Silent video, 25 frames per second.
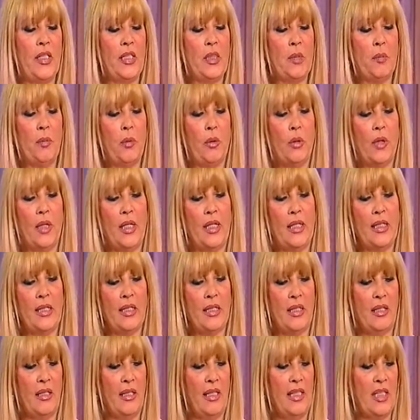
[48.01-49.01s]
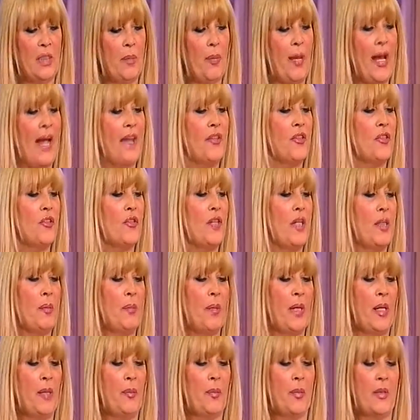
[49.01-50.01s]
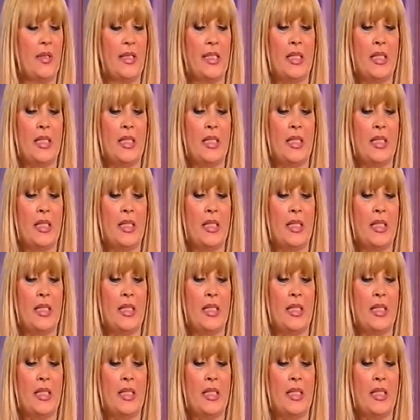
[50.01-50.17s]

this book is that it's about three people.